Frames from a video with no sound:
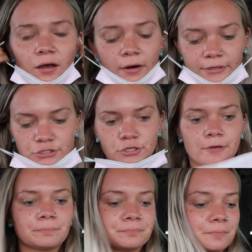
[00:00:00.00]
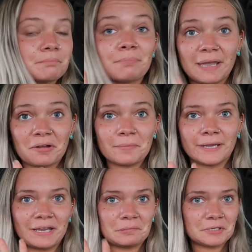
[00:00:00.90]
All right, y'all, back on my
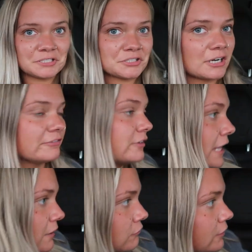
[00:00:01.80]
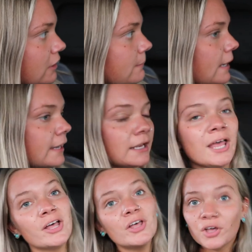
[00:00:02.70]
camera. Sorry for that, really
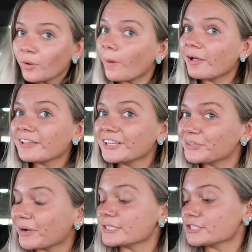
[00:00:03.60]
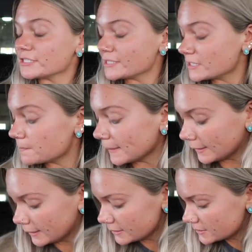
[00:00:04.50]
bad quality you guys just
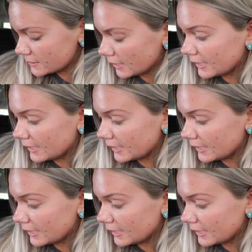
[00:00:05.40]
experienced.